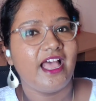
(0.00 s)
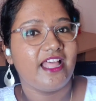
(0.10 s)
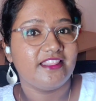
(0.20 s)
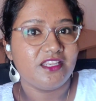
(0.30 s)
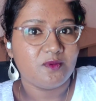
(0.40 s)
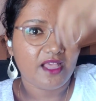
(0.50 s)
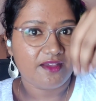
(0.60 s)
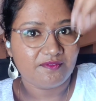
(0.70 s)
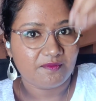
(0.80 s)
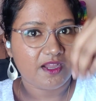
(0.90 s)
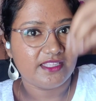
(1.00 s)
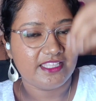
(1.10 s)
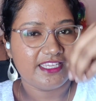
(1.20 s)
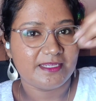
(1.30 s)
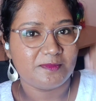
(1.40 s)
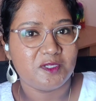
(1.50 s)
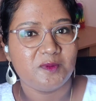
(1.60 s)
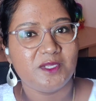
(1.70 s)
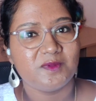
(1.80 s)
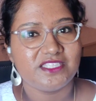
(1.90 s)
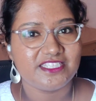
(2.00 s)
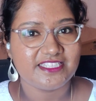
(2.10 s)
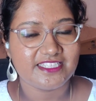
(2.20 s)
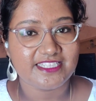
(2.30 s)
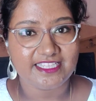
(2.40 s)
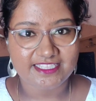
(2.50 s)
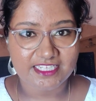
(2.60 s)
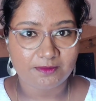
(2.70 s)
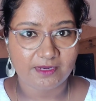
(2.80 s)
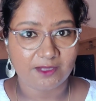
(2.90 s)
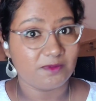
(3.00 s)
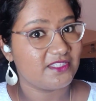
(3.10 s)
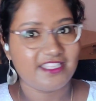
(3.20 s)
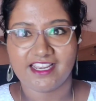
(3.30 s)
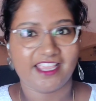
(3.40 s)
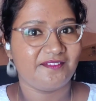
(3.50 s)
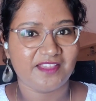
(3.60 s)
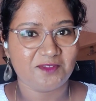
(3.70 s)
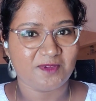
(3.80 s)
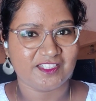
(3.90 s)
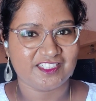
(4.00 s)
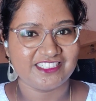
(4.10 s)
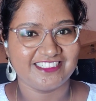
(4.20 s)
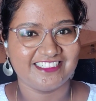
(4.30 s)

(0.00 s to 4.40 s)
And then you have one thing in between, which is the sensory play, which they like very much.